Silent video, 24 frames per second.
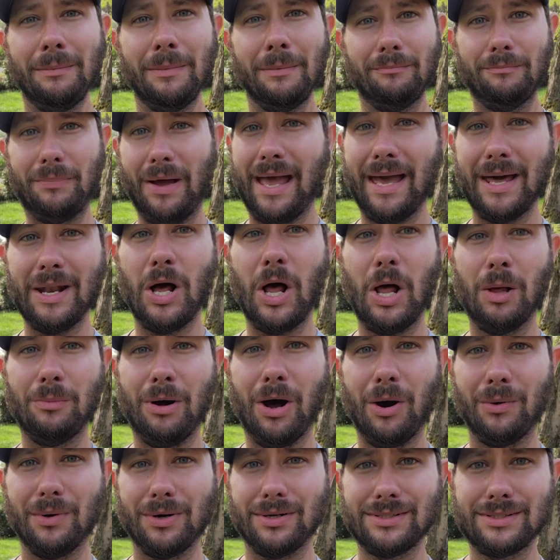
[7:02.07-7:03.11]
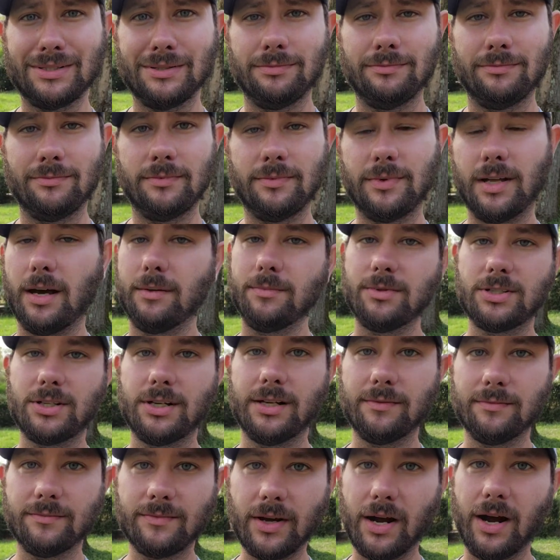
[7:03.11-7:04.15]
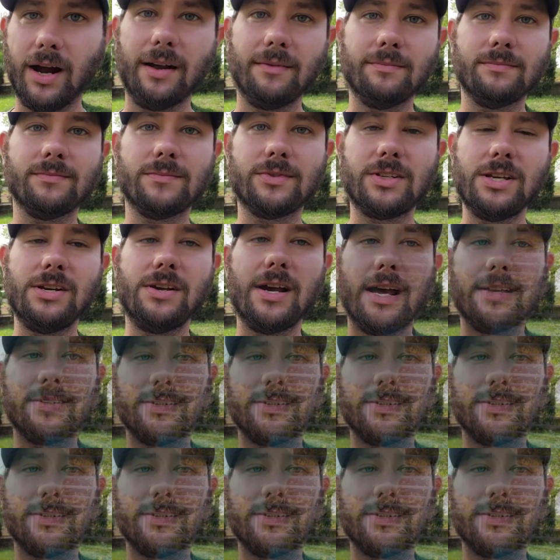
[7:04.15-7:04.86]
Ban all mowers. No, I'm just kidding. All right, see you guys